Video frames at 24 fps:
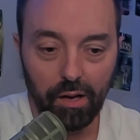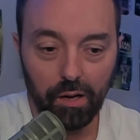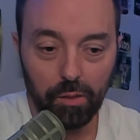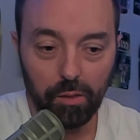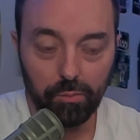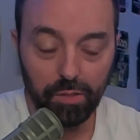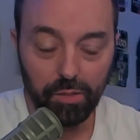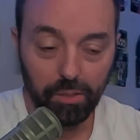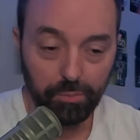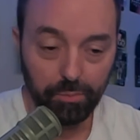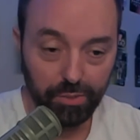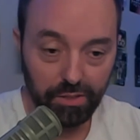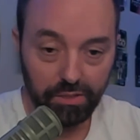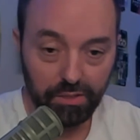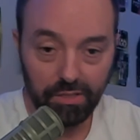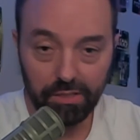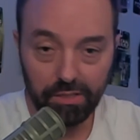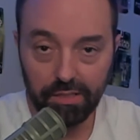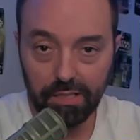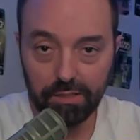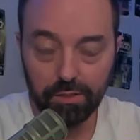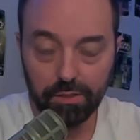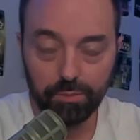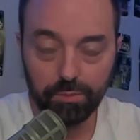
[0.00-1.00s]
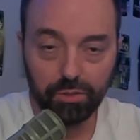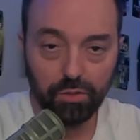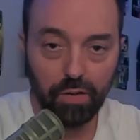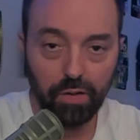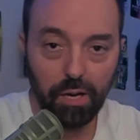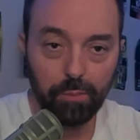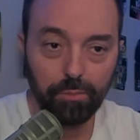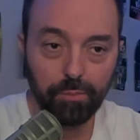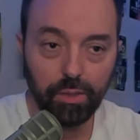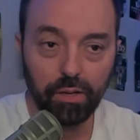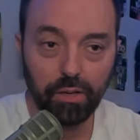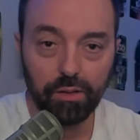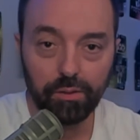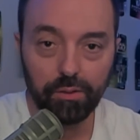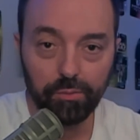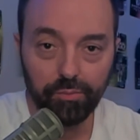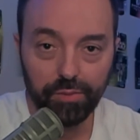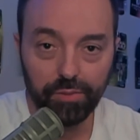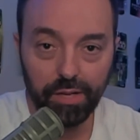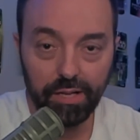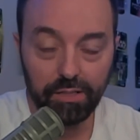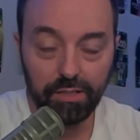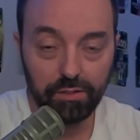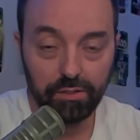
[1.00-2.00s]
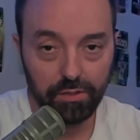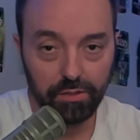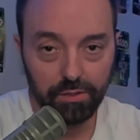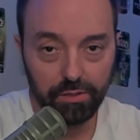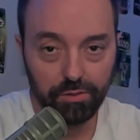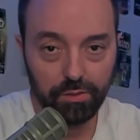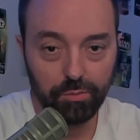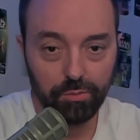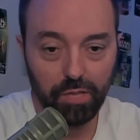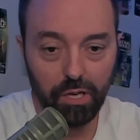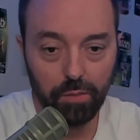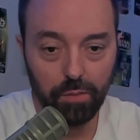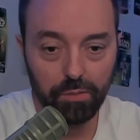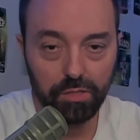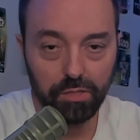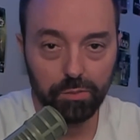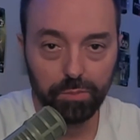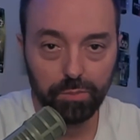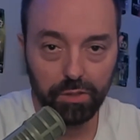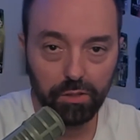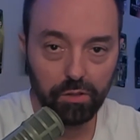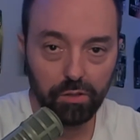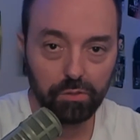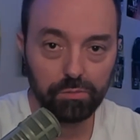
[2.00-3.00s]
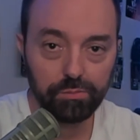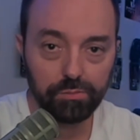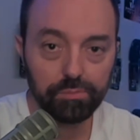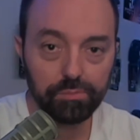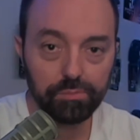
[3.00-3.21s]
Um, but please hit that subscribe button. Thanks. Leave some comments below.